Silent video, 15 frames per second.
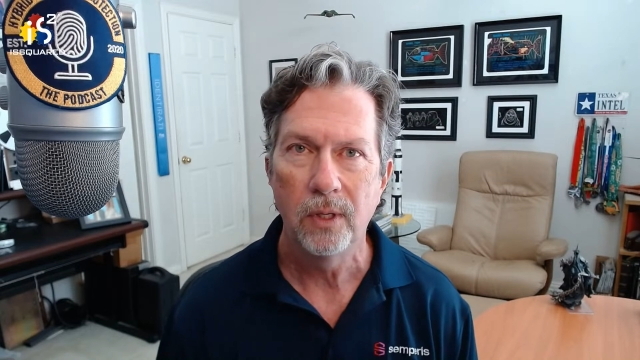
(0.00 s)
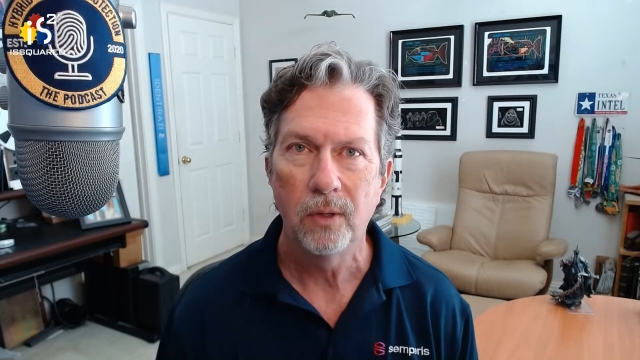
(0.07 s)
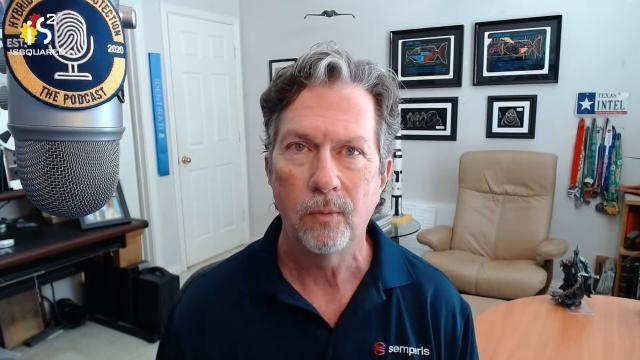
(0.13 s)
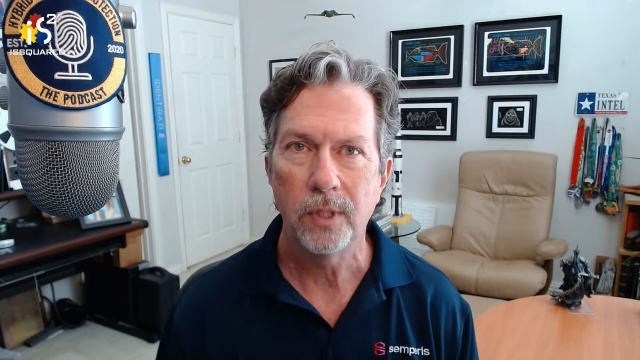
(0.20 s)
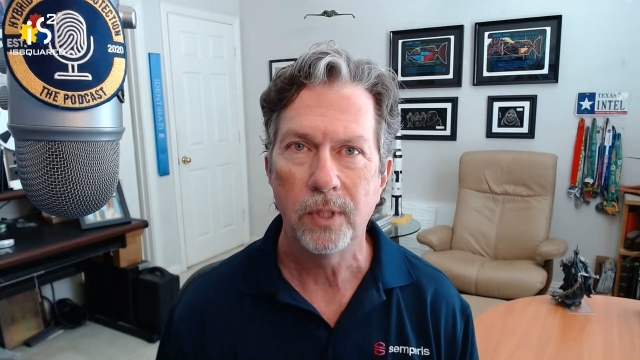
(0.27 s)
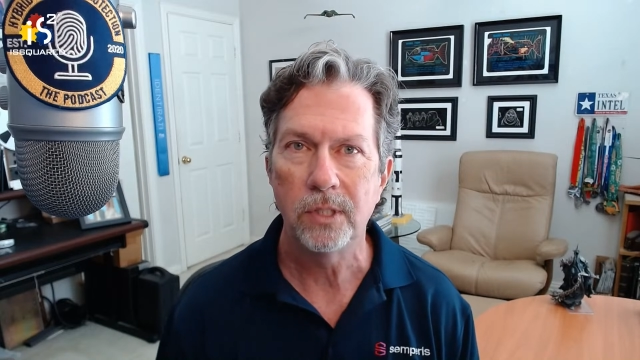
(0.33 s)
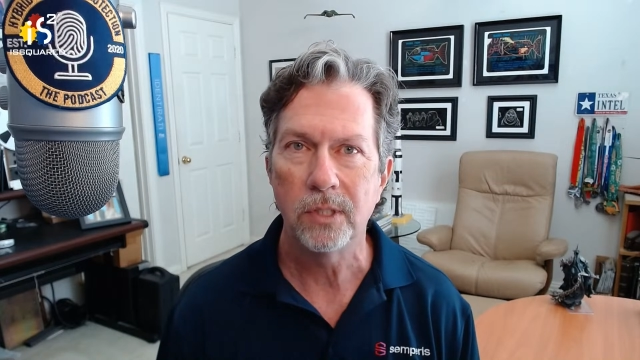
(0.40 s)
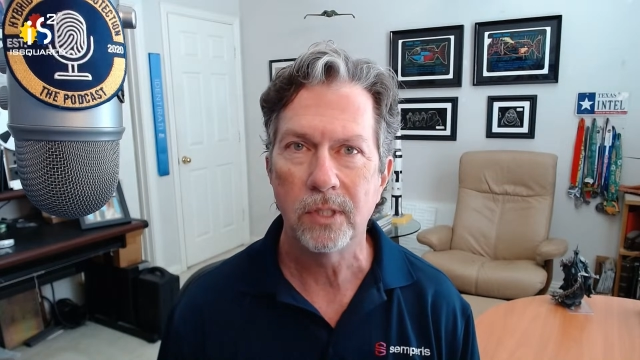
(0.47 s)

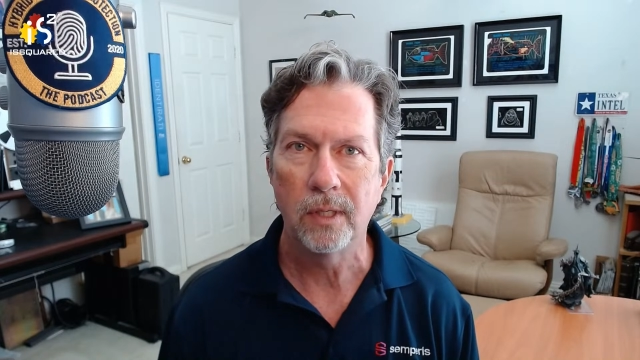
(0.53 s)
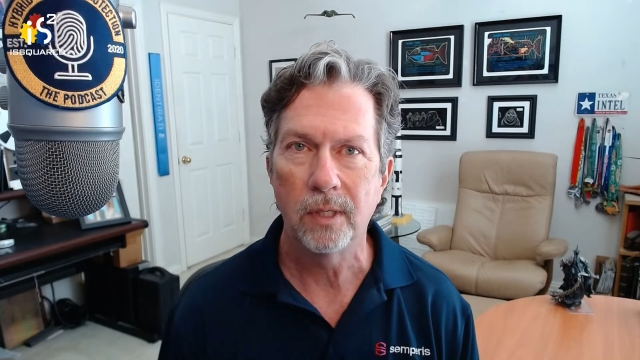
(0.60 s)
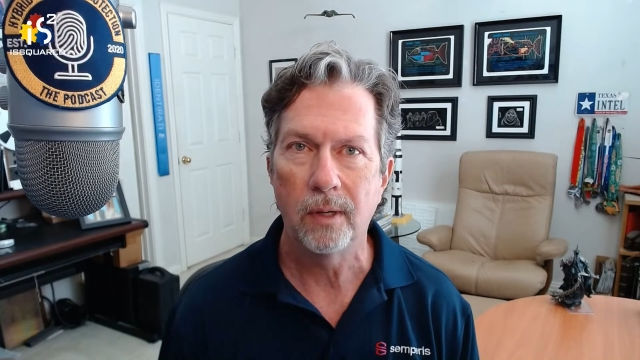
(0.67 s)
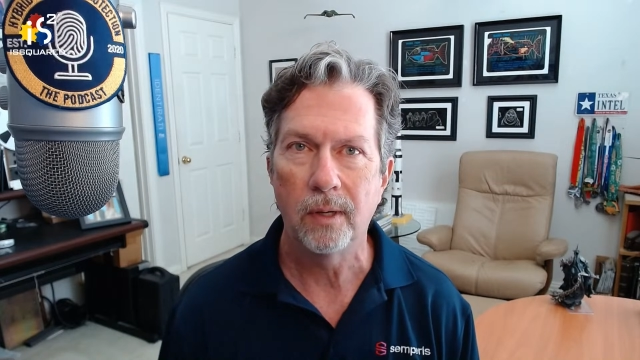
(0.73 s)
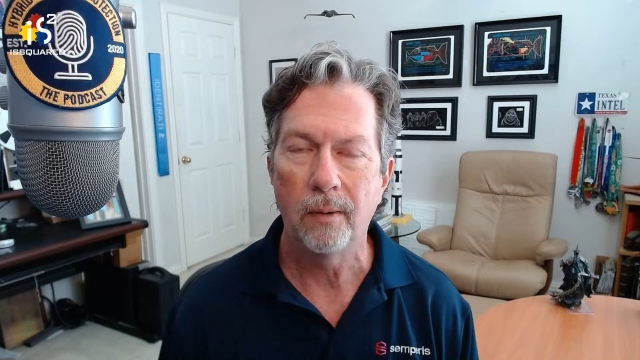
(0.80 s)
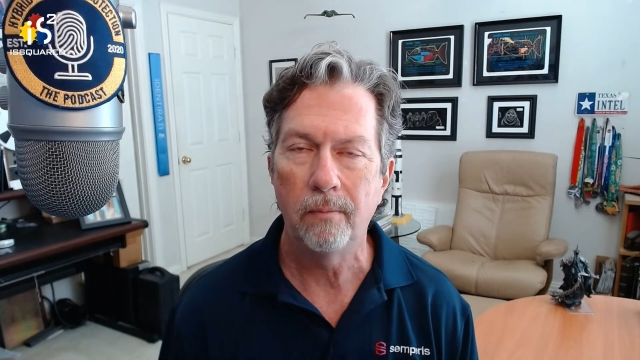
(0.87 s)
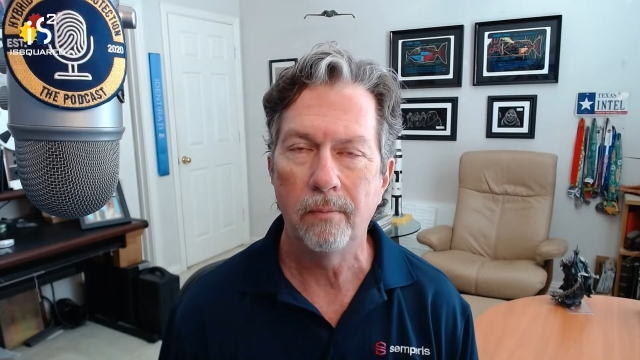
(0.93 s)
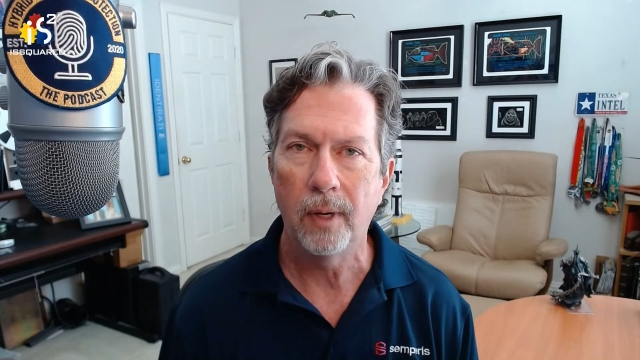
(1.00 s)

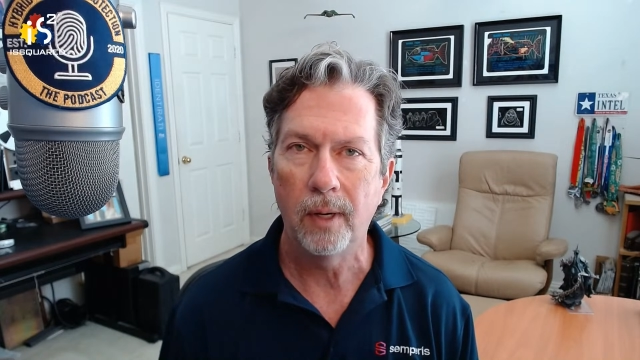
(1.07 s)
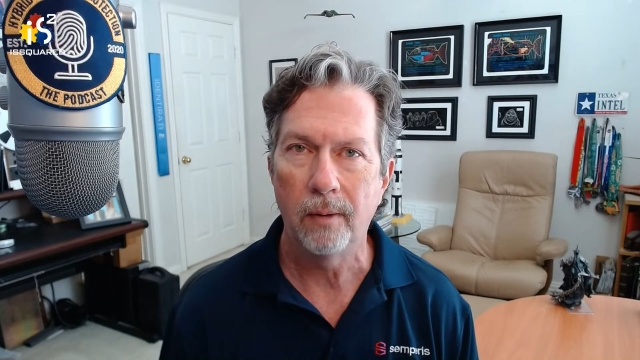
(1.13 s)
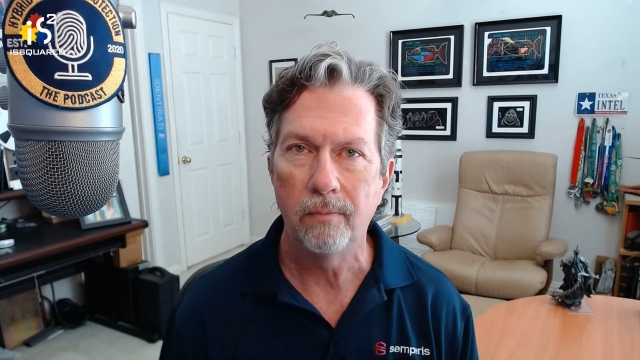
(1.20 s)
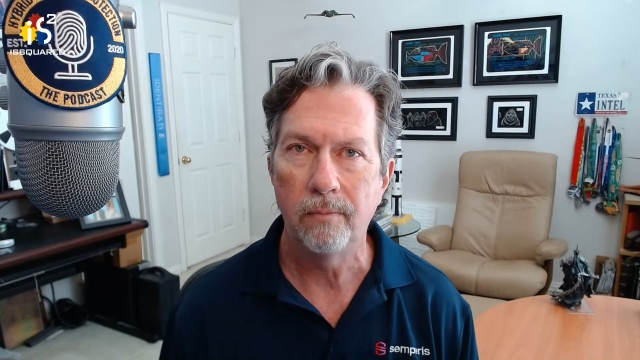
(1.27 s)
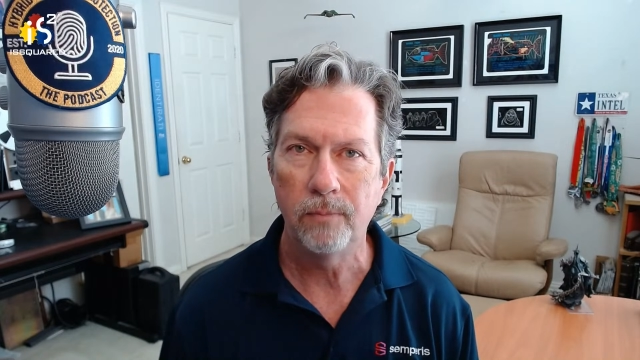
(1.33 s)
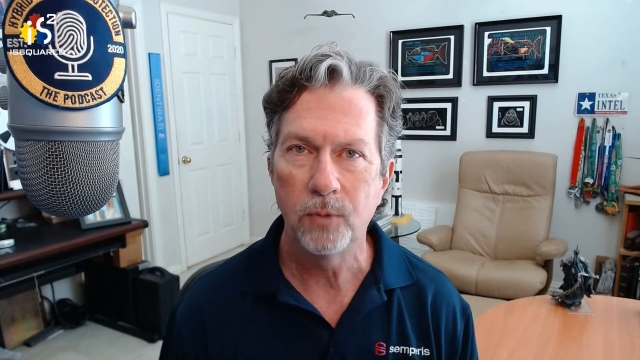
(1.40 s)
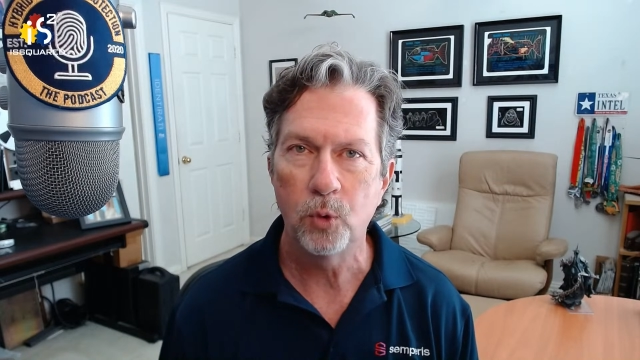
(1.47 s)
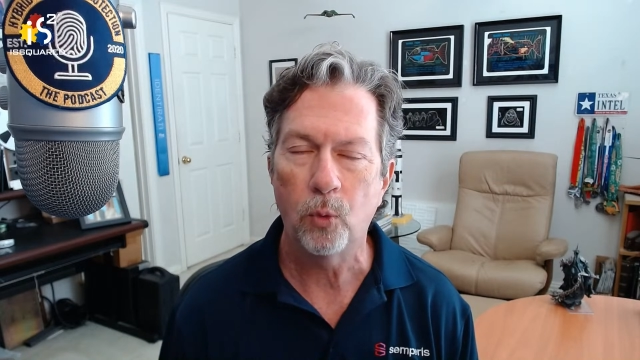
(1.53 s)

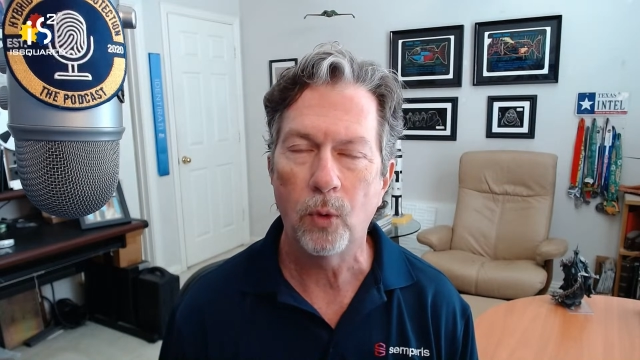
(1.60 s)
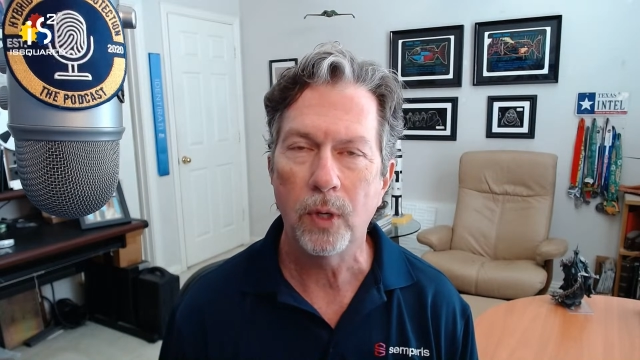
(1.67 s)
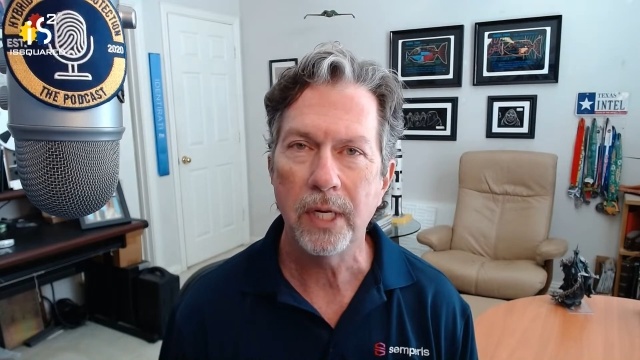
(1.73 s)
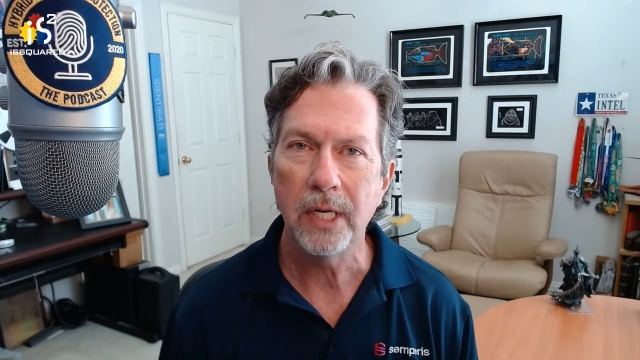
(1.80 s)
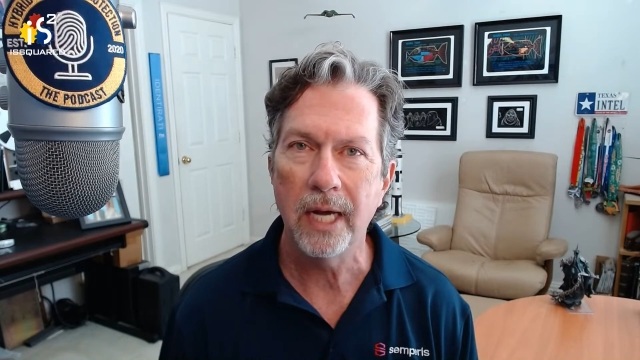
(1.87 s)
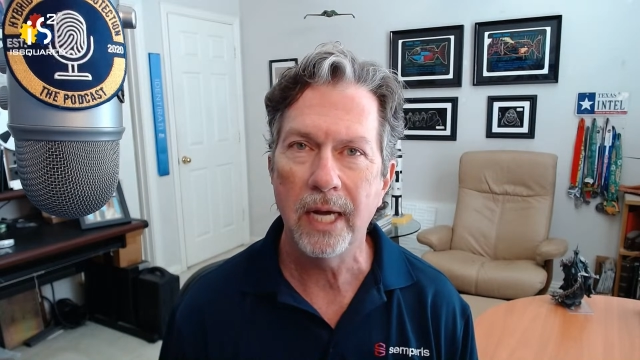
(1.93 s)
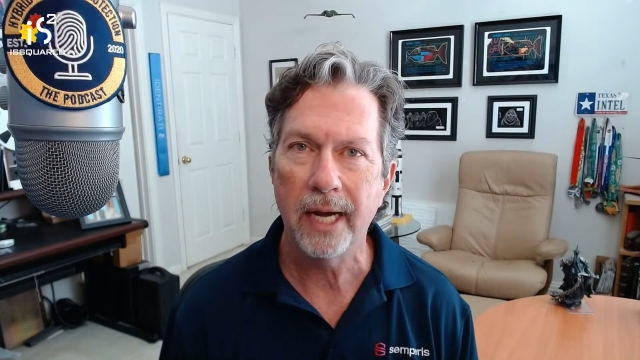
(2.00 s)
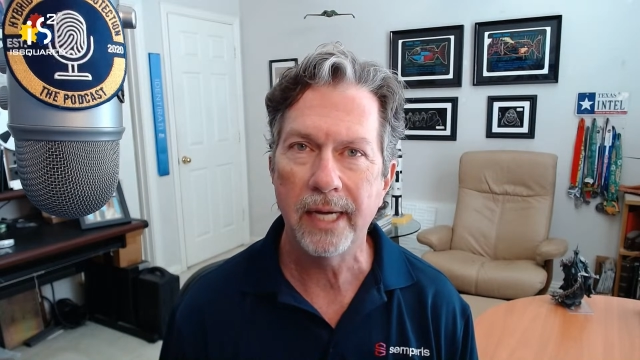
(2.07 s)

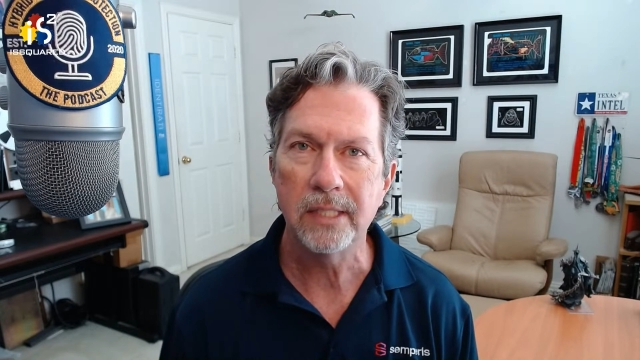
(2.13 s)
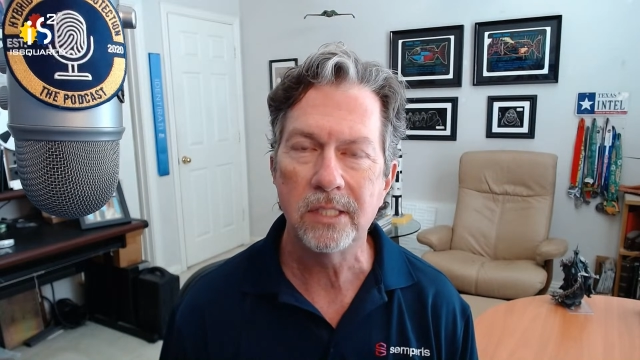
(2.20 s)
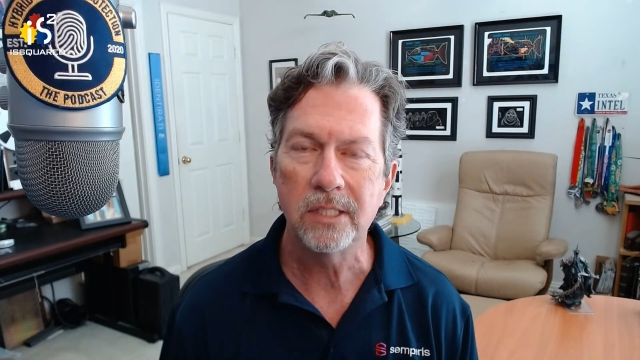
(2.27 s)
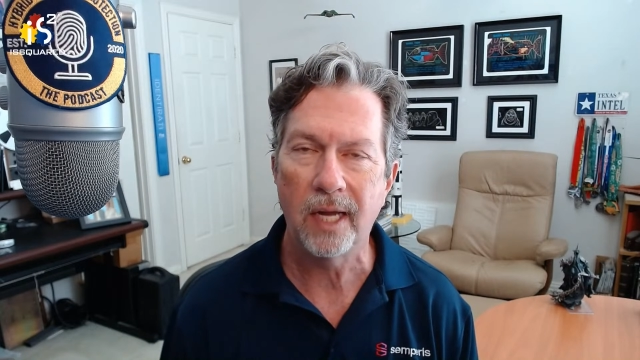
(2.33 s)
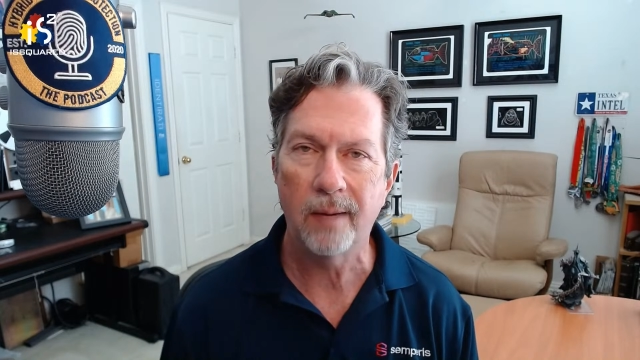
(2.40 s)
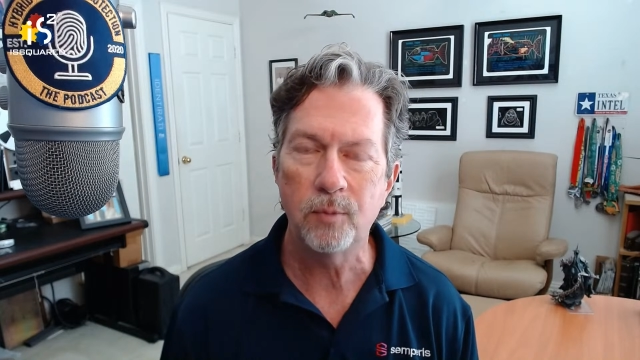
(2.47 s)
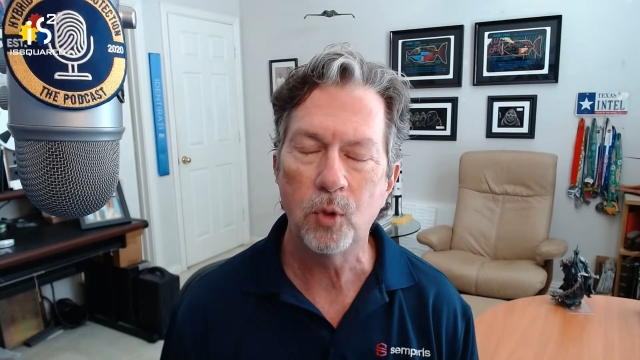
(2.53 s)
29-step,